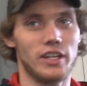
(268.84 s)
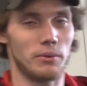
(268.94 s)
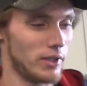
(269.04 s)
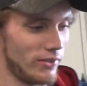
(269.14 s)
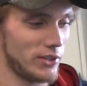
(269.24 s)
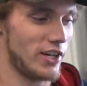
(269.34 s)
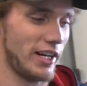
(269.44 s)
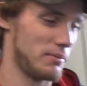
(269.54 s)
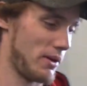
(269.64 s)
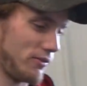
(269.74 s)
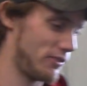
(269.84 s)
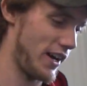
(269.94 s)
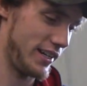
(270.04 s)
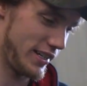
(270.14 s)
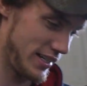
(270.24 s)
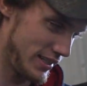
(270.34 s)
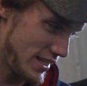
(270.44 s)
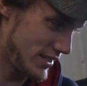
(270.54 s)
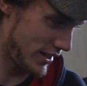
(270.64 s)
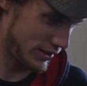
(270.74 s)
like we're talking about finite
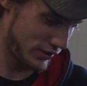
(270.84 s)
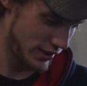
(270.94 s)
details